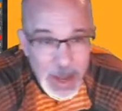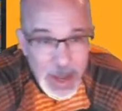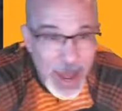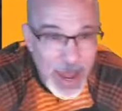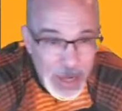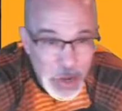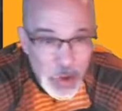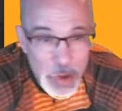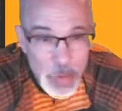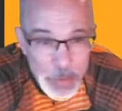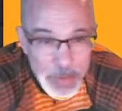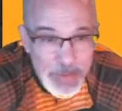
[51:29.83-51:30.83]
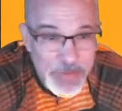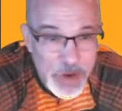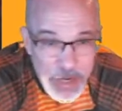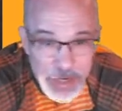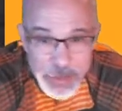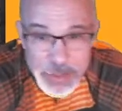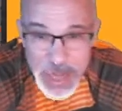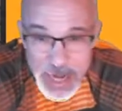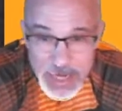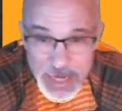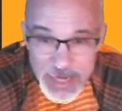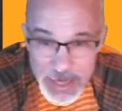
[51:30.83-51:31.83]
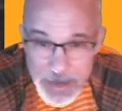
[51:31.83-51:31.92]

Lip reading: I know it won't be very entertaining,